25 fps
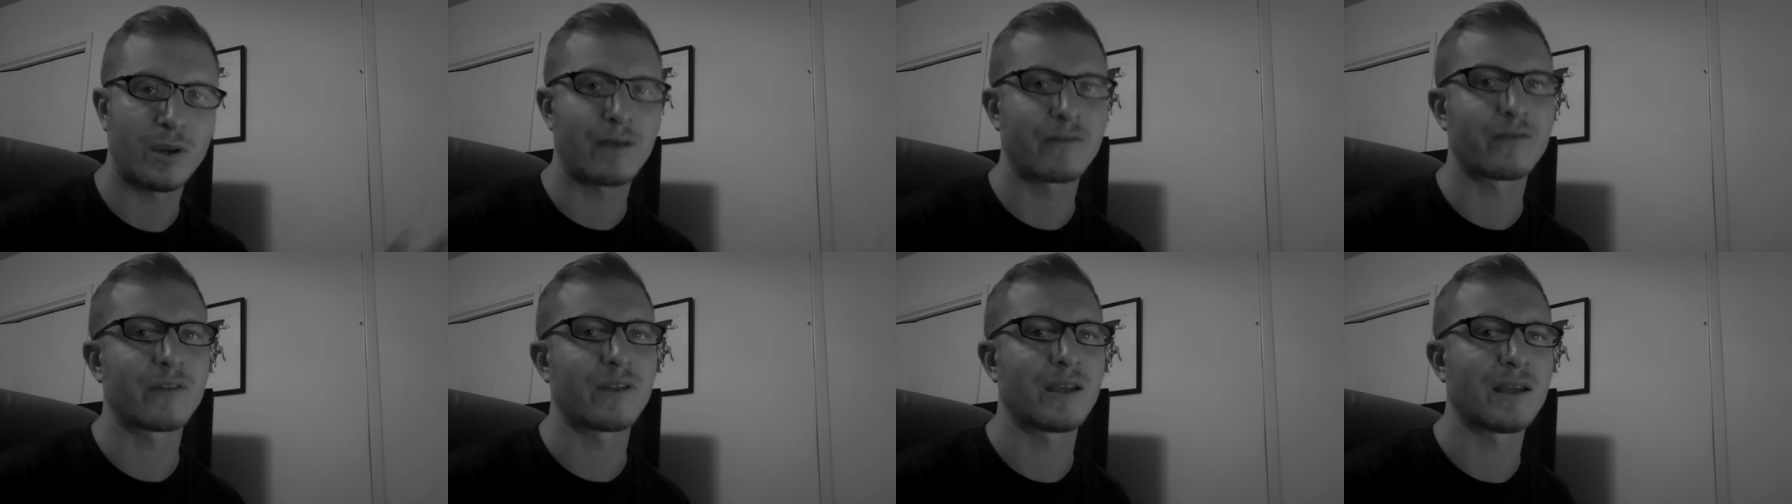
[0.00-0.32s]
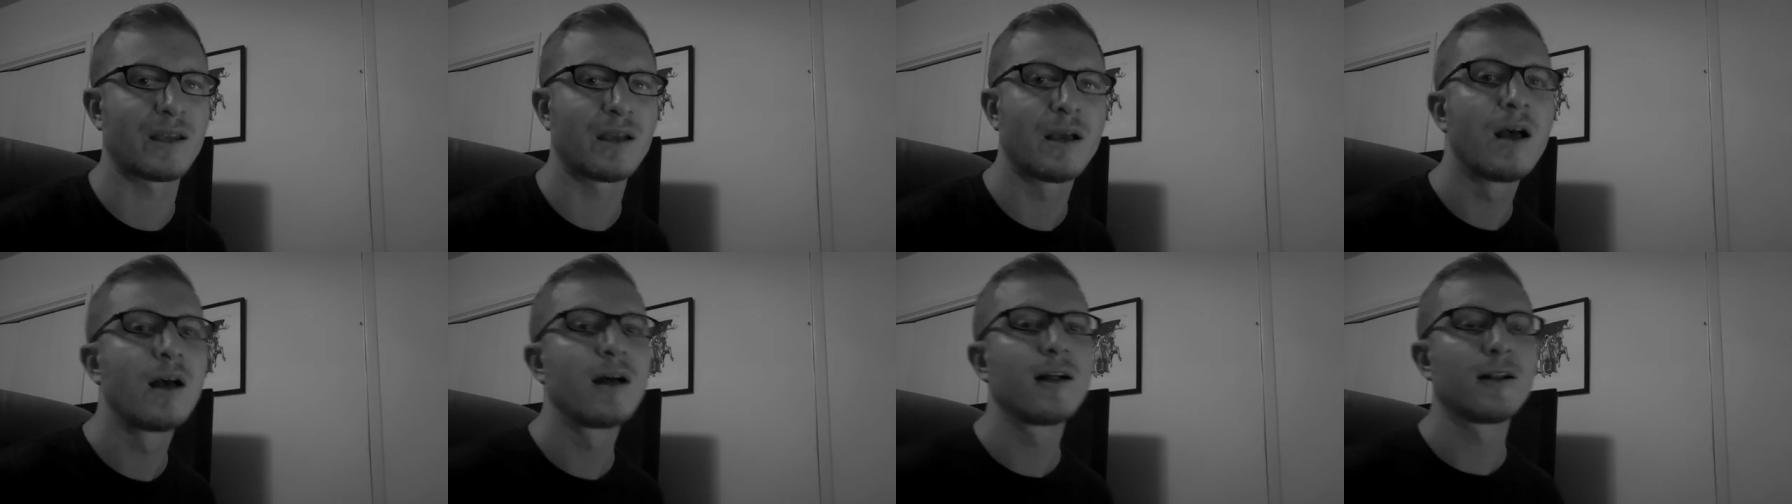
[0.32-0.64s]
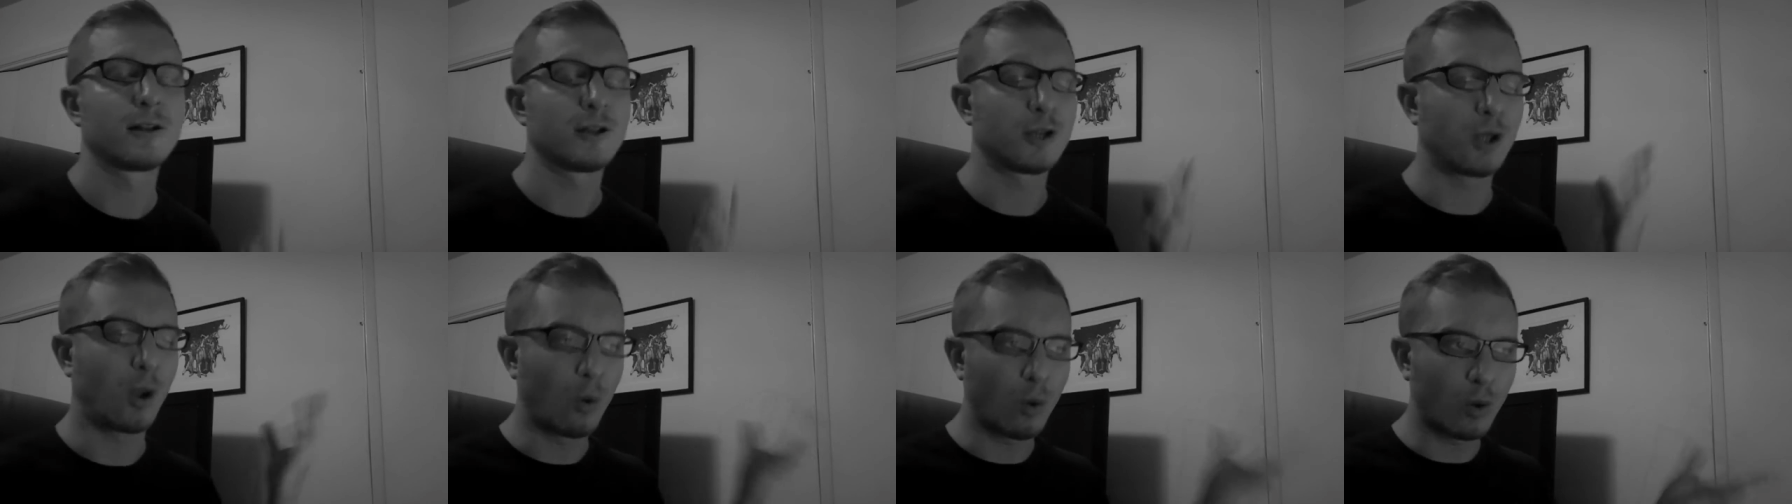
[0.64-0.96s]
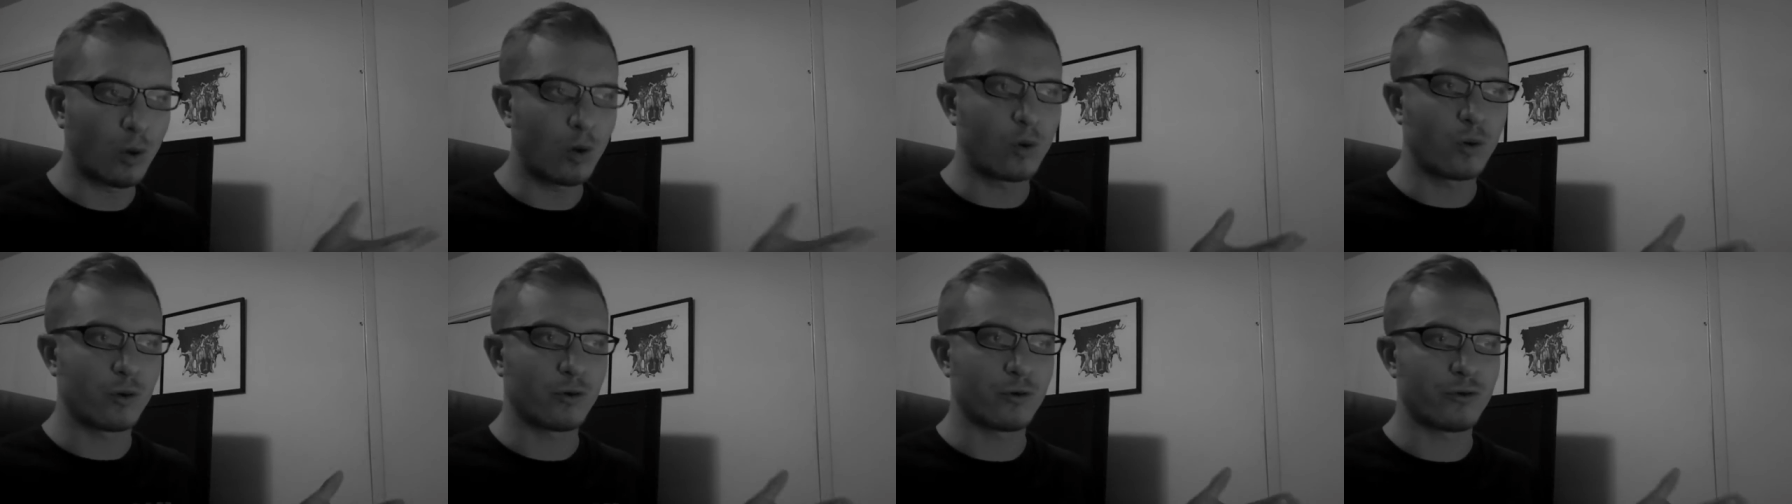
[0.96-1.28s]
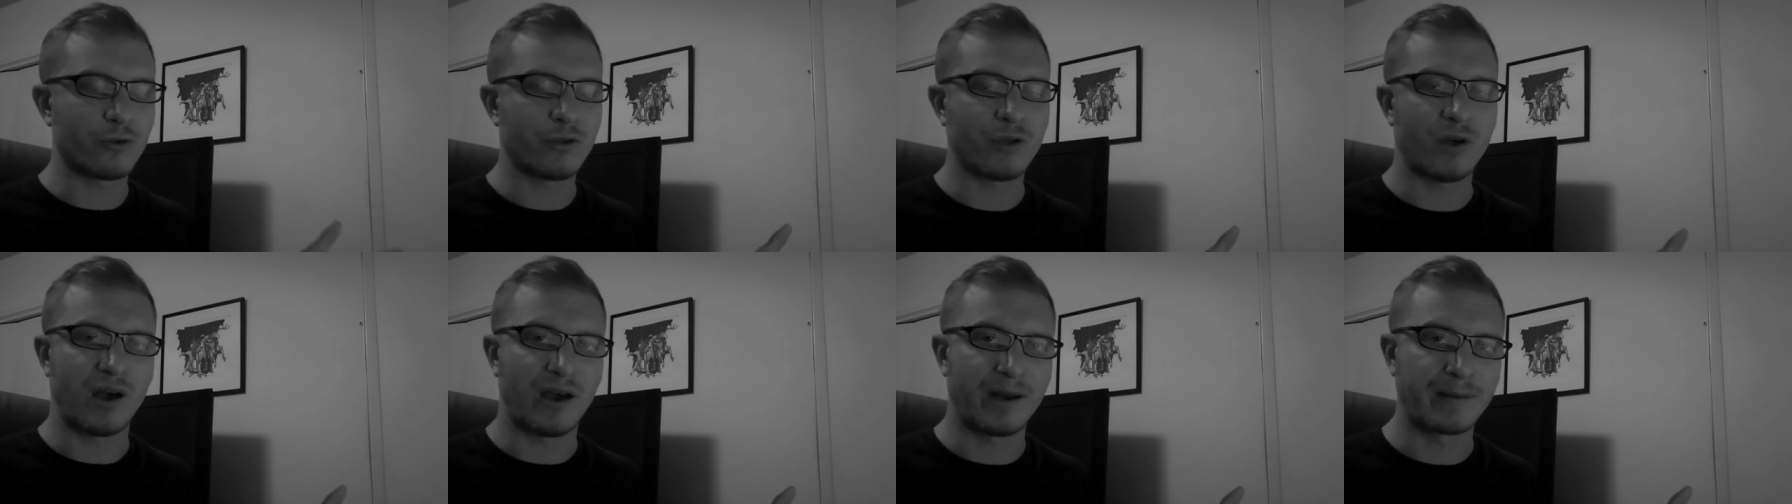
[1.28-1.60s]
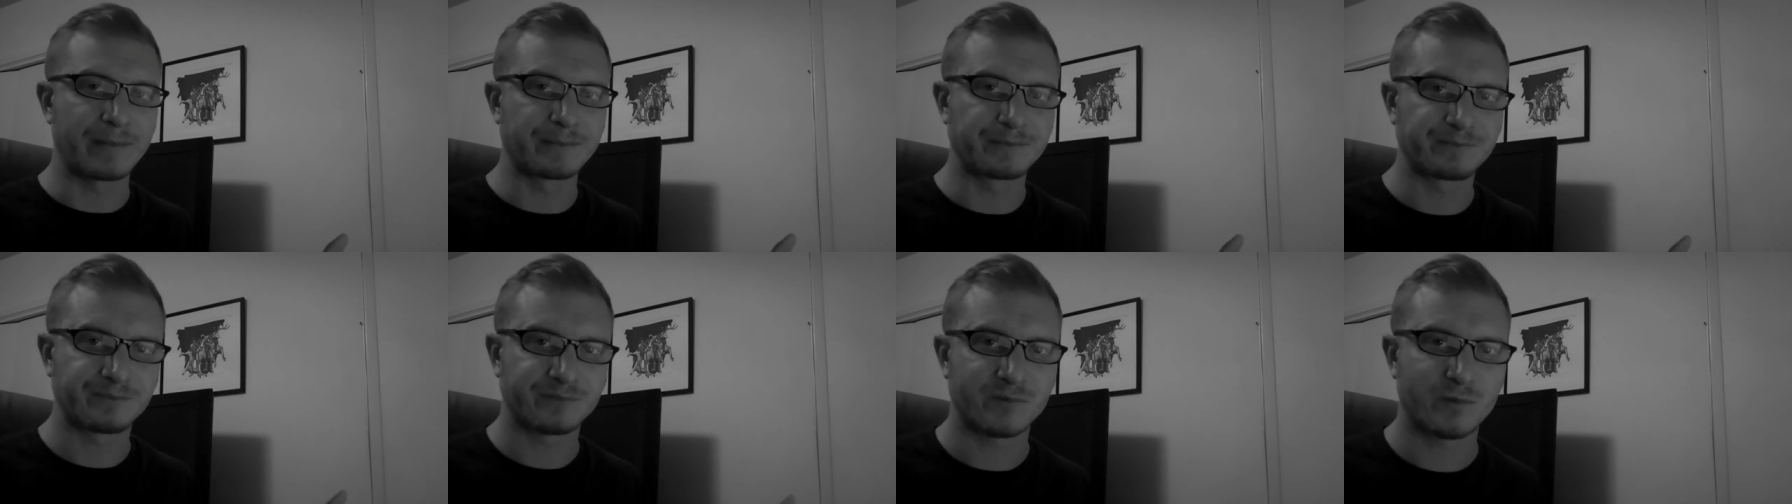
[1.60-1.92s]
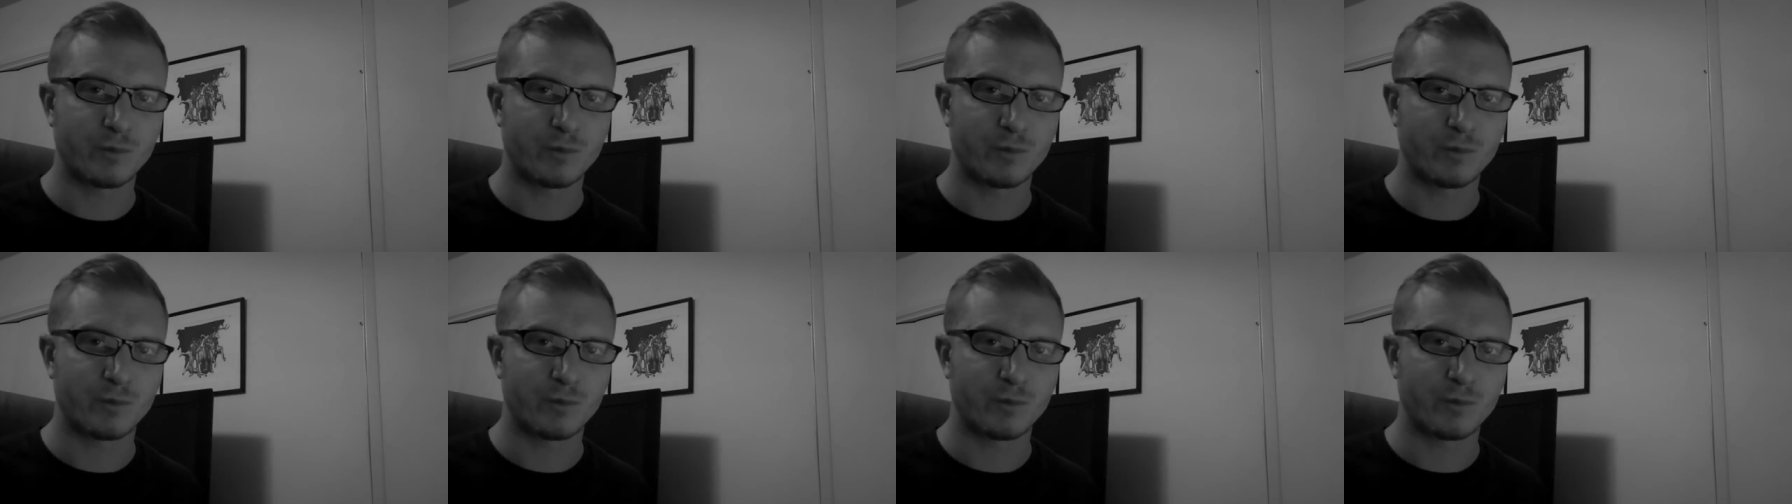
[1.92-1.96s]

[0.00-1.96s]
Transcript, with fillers: You have the lower order thought,